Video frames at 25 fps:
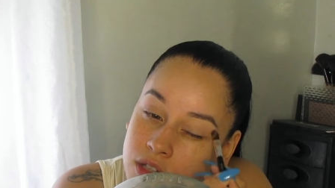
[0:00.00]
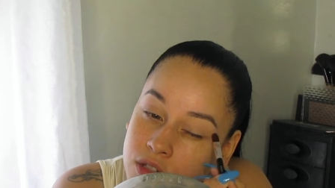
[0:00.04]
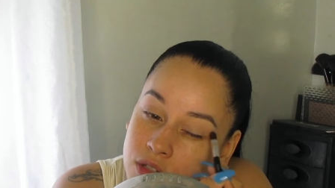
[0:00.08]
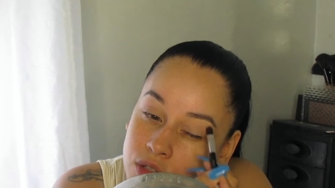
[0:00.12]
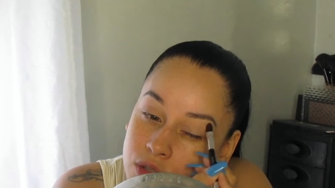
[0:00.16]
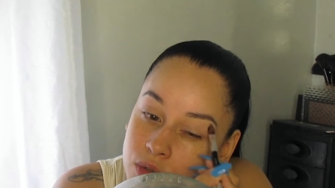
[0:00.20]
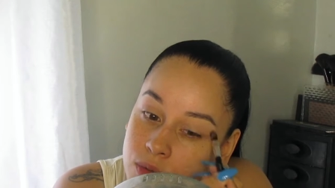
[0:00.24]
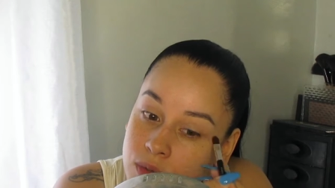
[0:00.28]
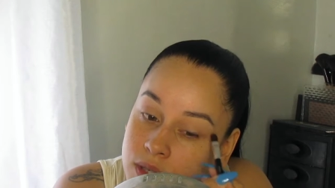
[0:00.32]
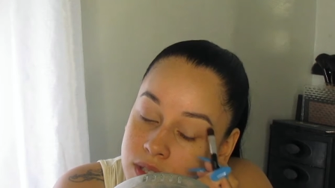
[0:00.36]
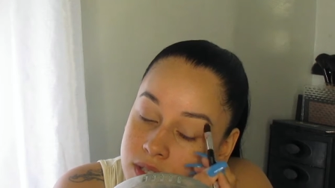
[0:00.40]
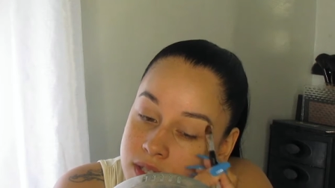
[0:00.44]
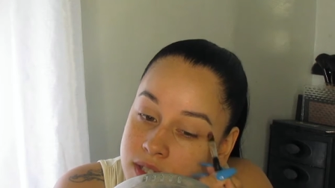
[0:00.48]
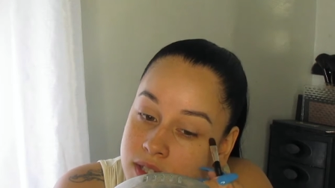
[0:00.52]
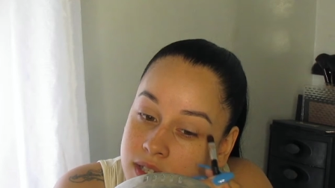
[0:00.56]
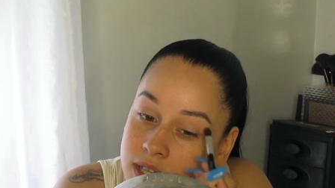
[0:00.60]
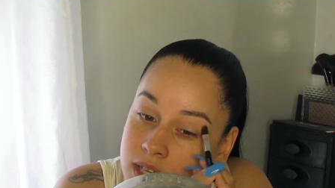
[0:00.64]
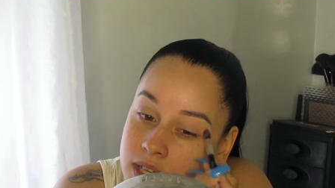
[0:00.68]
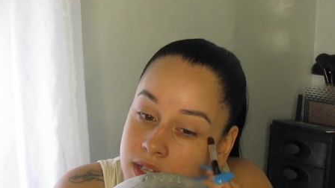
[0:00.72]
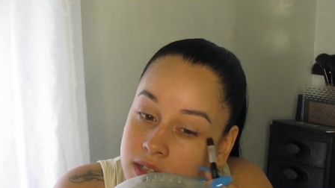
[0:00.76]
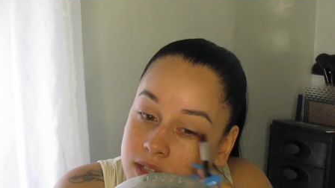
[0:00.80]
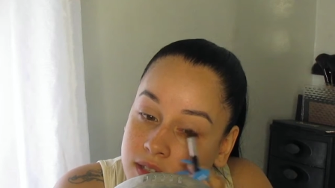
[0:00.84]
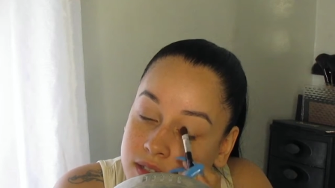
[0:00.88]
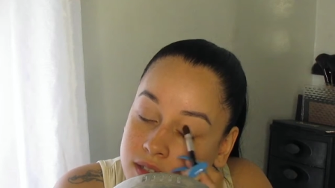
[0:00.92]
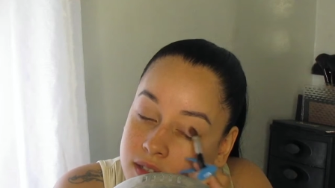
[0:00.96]
dewy
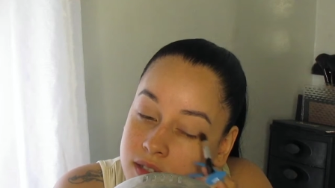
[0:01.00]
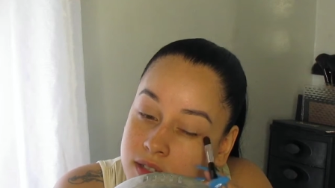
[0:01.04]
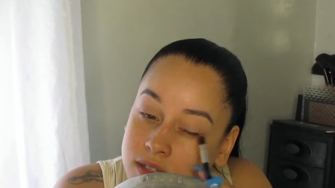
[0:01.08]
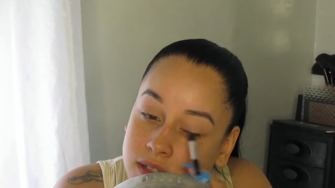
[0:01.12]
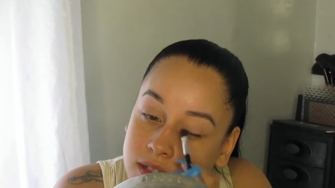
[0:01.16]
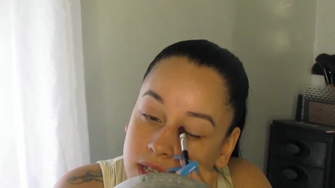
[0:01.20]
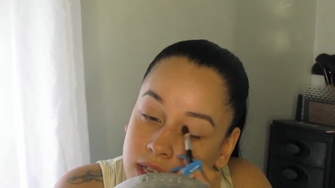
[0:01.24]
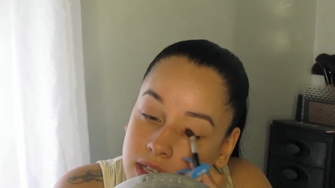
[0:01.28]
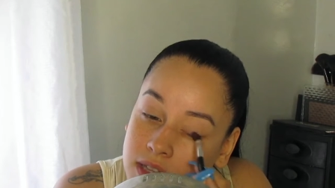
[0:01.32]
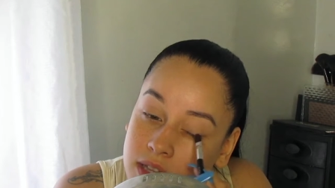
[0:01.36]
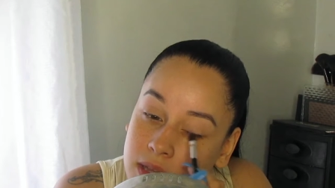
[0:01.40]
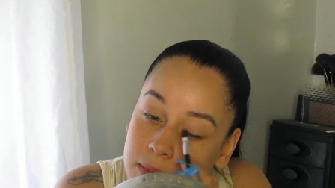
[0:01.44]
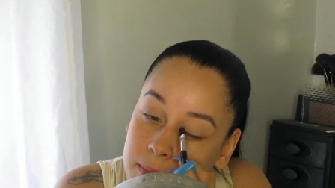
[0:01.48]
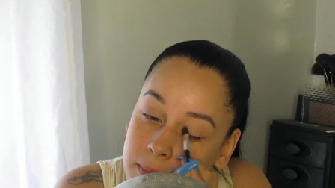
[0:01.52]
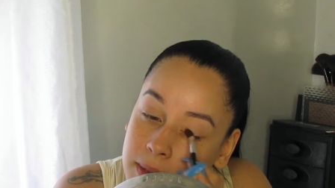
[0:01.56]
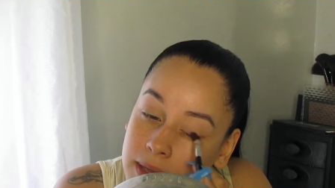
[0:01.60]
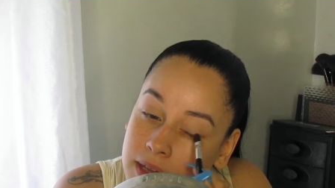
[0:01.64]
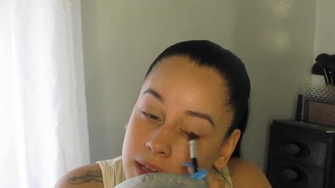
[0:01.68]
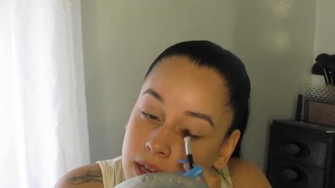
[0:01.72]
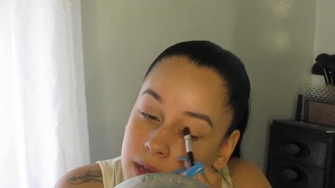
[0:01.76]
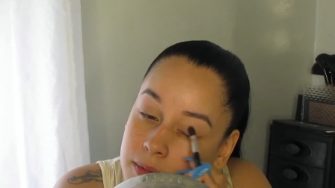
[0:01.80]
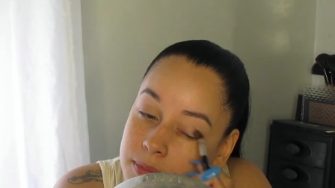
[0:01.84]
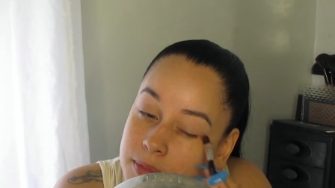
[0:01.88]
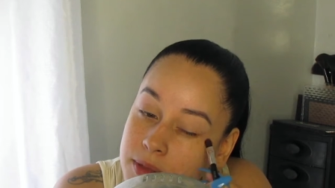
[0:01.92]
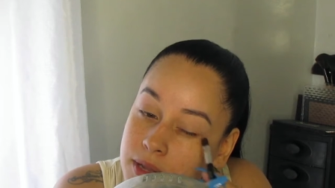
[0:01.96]
skin, this is like the
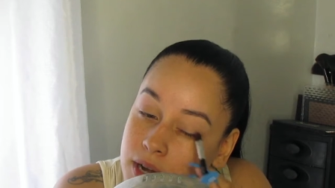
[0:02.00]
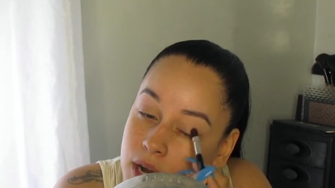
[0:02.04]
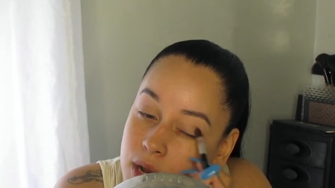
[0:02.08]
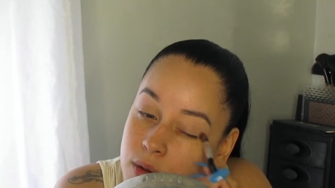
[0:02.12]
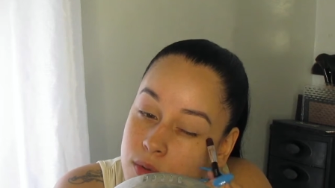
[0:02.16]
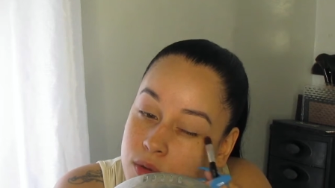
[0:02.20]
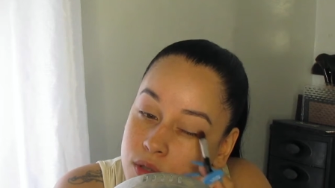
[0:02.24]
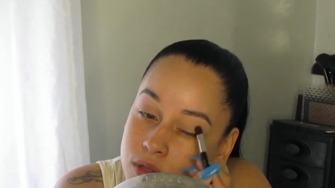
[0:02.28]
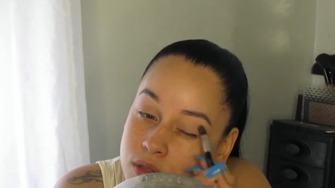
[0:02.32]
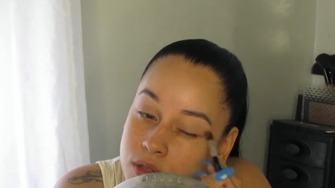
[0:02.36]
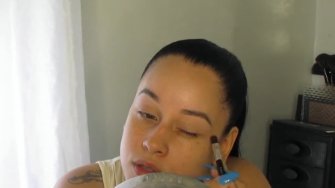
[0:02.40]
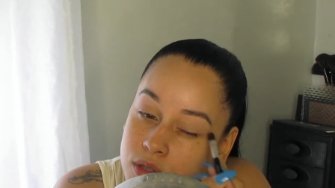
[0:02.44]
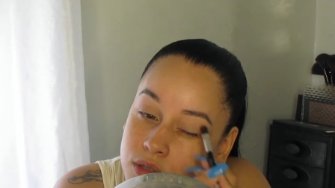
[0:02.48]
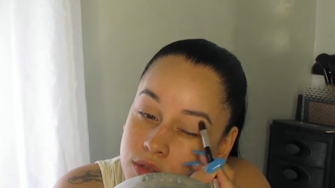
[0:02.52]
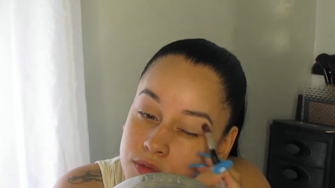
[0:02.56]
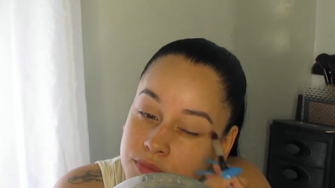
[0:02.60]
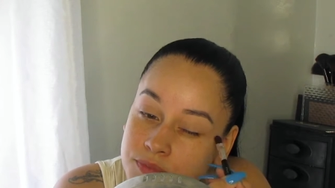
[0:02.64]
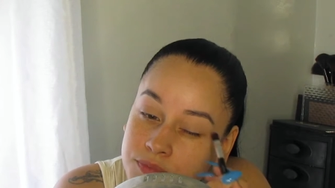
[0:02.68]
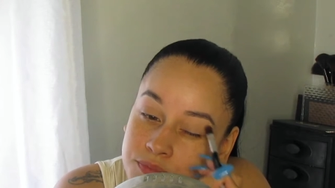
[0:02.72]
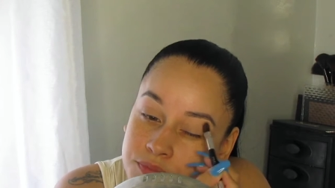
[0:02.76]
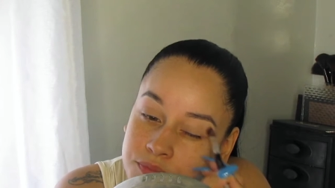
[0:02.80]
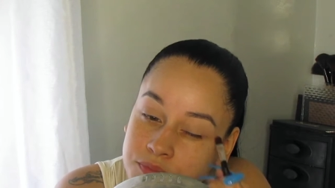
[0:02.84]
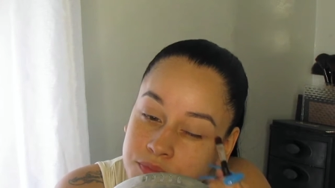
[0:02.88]
makeup that I would do.